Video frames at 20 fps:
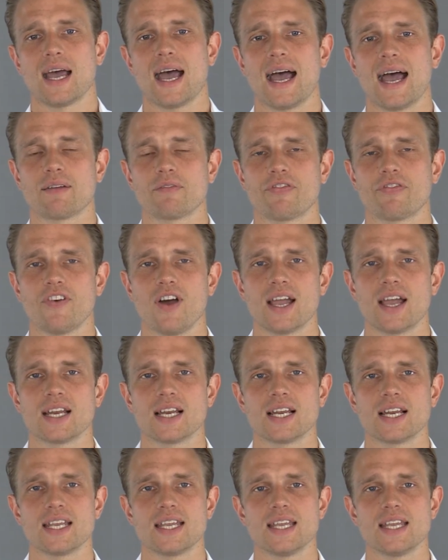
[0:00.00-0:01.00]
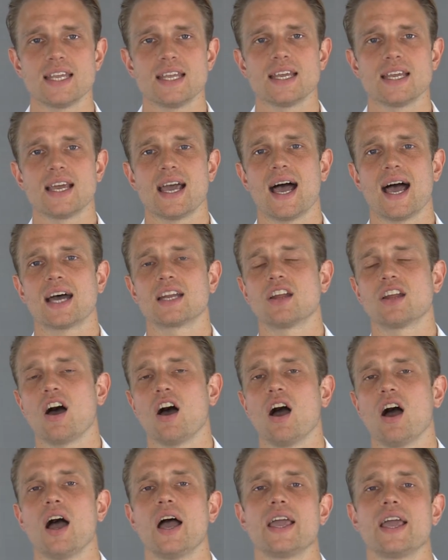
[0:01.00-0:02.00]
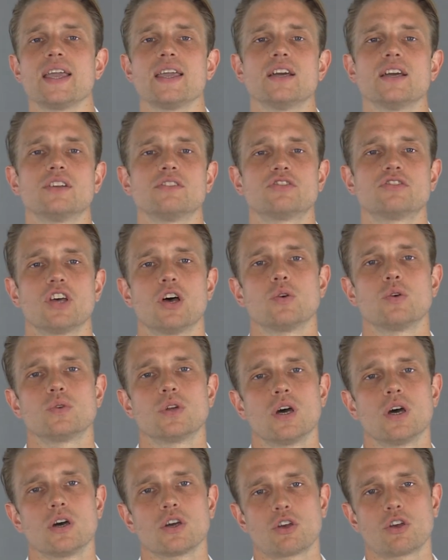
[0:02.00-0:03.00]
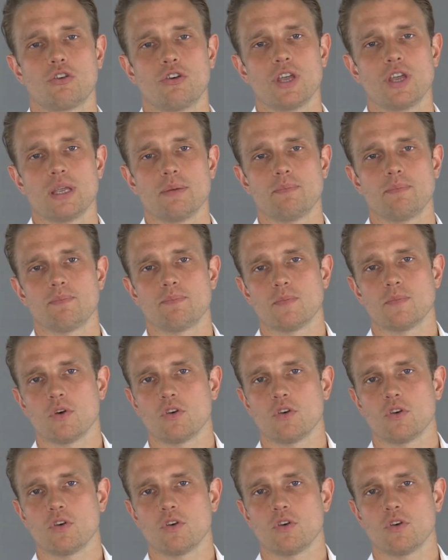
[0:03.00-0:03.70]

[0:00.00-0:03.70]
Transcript: and finally an eye toner cream.